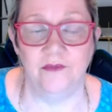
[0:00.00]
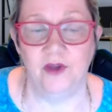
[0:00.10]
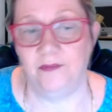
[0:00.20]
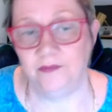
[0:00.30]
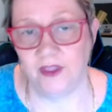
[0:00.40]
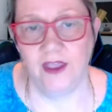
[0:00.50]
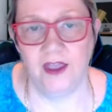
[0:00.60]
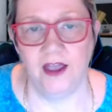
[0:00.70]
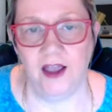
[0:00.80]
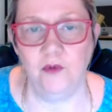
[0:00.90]
Well,
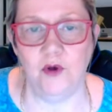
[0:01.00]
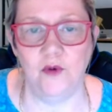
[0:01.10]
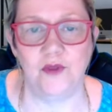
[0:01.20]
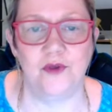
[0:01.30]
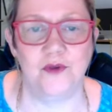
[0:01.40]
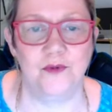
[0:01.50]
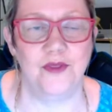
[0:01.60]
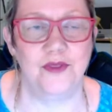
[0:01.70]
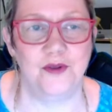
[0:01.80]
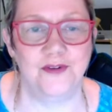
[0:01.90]
I work
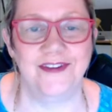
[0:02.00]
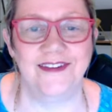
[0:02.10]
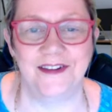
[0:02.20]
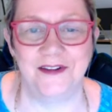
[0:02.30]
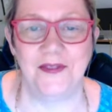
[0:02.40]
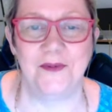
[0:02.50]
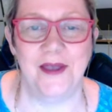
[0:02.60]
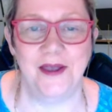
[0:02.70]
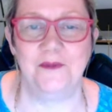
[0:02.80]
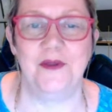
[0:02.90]
with nurses along the way,
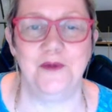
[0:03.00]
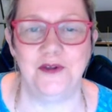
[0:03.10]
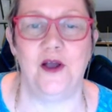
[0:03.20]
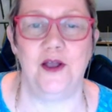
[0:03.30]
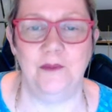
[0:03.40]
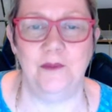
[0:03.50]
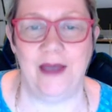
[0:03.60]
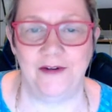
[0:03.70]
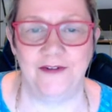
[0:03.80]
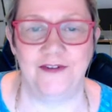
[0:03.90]
and we talk about
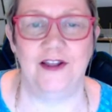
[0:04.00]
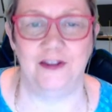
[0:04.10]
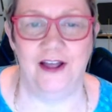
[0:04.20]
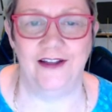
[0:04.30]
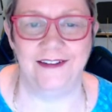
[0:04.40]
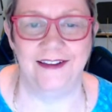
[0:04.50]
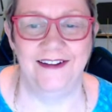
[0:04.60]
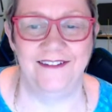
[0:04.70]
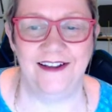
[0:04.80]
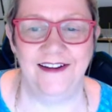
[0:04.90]
patterns a lot,
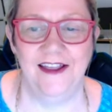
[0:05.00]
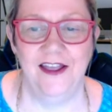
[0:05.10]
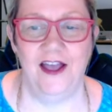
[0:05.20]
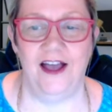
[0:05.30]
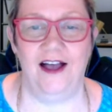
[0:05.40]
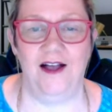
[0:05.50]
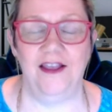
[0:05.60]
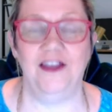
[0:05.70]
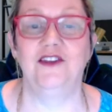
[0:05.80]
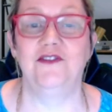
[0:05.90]
right?
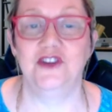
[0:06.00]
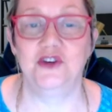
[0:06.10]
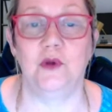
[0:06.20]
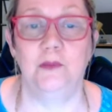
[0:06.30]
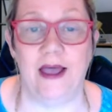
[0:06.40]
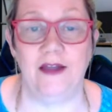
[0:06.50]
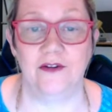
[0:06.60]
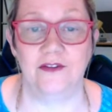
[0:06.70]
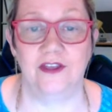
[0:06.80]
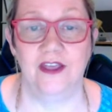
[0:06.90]
Individual
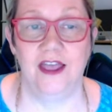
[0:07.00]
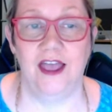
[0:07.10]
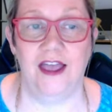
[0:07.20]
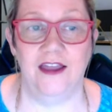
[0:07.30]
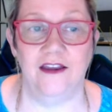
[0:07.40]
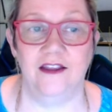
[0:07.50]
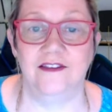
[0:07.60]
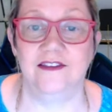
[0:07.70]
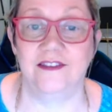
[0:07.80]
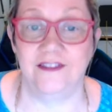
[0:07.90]
patterns and
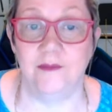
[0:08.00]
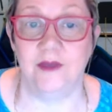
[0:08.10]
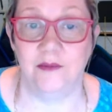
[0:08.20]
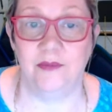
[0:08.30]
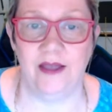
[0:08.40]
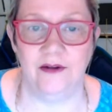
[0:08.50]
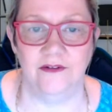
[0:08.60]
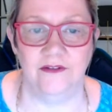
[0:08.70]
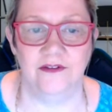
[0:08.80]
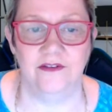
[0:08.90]
systemic
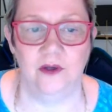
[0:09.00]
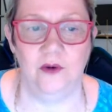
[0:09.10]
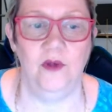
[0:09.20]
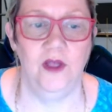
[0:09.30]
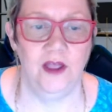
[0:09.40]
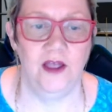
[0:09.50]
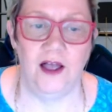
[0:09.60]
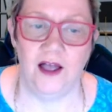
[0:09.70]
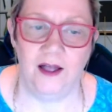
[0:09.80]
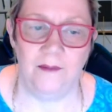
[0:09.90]
patterns. So
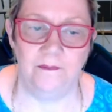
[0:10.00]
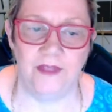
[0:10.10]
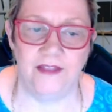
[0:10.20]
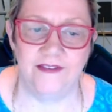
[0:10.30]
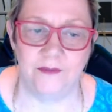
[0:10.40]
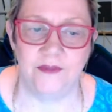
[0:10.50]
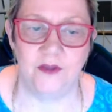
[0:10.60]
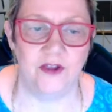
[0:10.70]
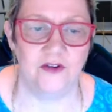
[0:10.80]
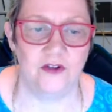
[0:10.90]
that's something we
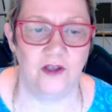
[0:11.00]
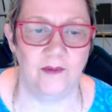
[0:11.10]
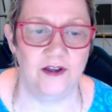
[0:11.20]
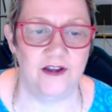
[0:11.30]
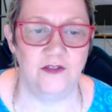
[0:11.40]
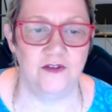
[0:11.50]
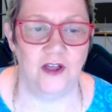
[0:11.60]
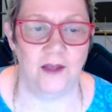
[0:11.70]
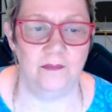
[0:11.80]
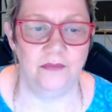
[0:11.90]
can talk about another time.